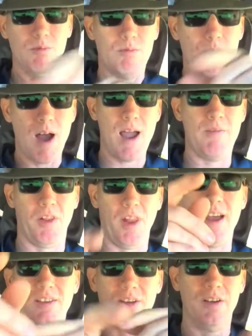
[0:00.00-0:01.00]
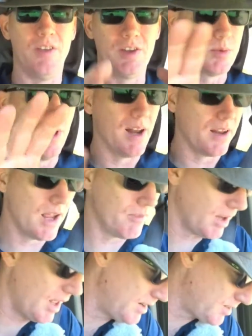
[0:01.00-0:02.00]
I have the lights. On, this one I didn't have the
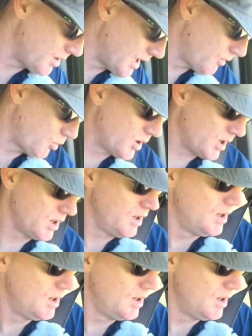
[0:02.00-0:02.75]
lights on everywhere.